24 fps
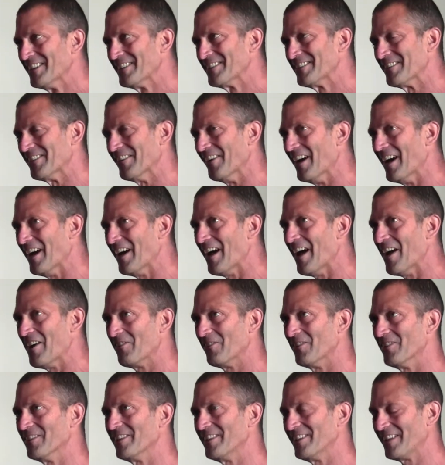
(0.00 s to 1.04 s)
So I
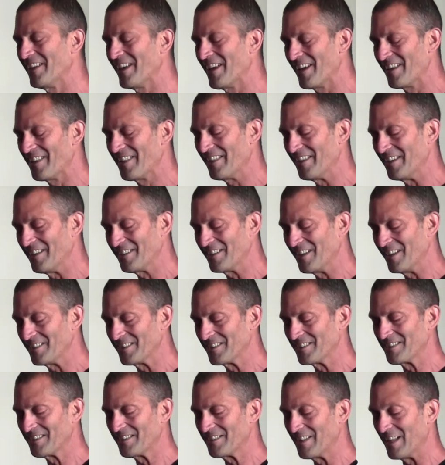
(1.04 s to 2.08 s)
really think
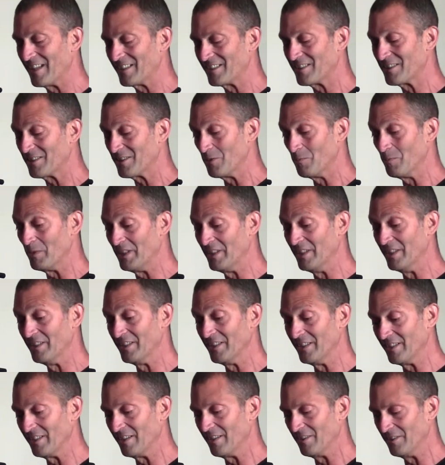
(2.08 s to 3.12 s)
that's the
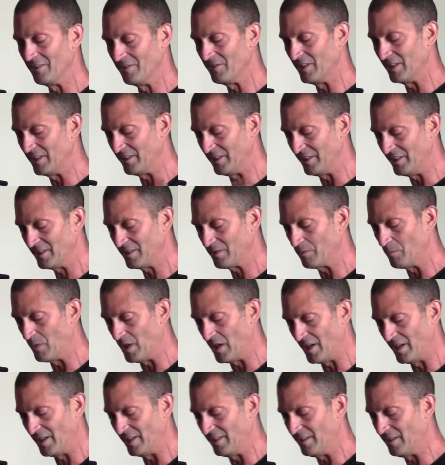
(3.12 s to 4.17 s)
beginning of at least
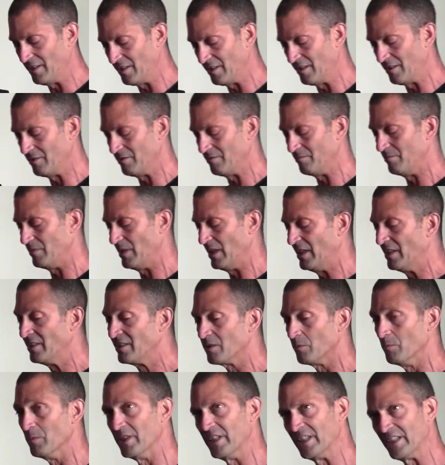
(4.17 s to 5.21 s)
my
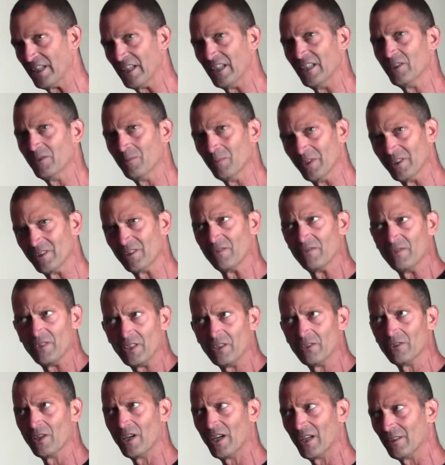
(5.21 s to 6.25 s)
intimate engagement, to
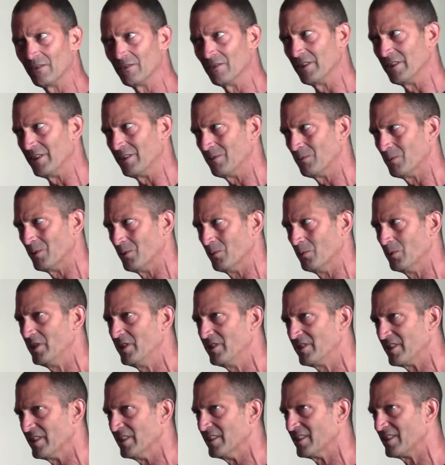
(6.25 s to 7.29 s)
figure out, what
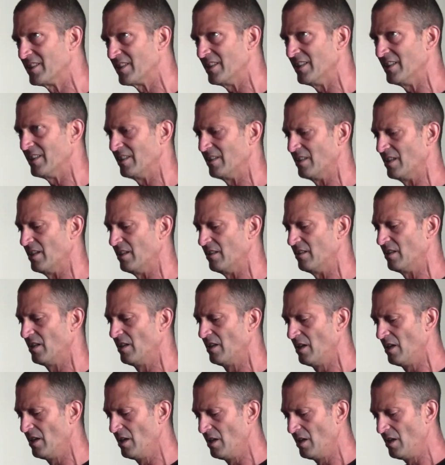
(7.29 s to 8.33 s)
is this thing that
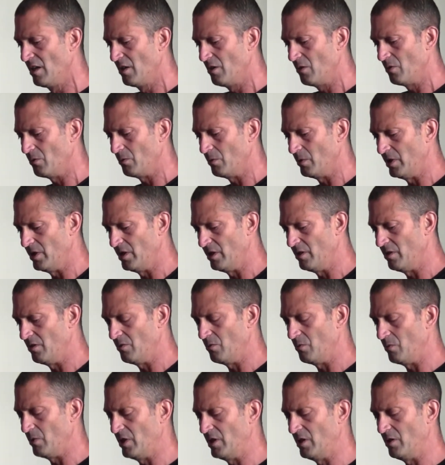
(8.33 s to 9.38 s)

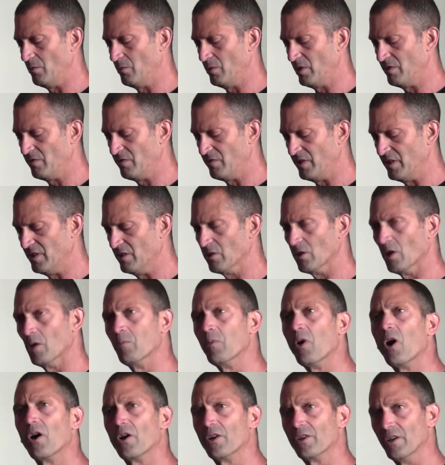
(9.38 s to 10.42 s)
we feel a
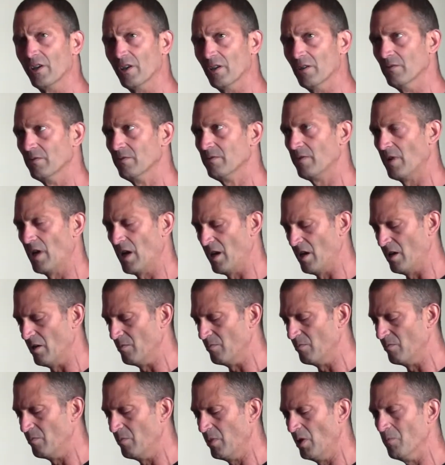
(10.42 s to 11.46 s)
part of,
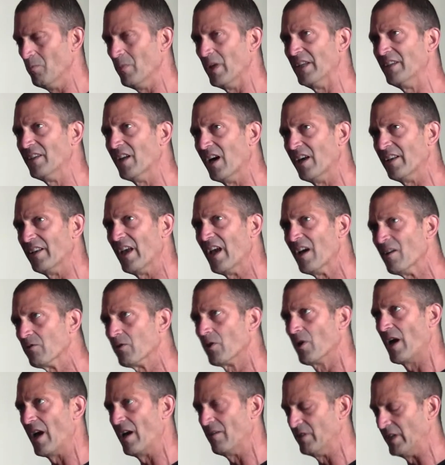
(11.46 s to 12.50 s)
but may not
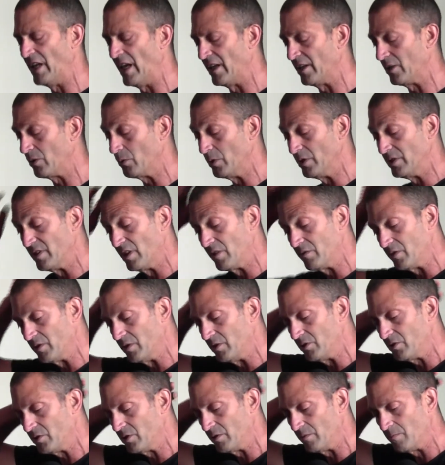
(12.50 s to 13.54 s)
ever have an adequate
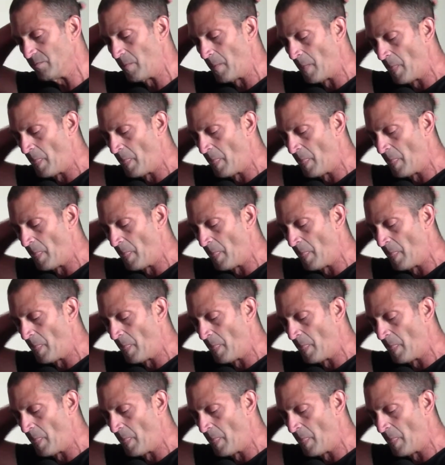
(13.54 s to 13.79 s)
definition.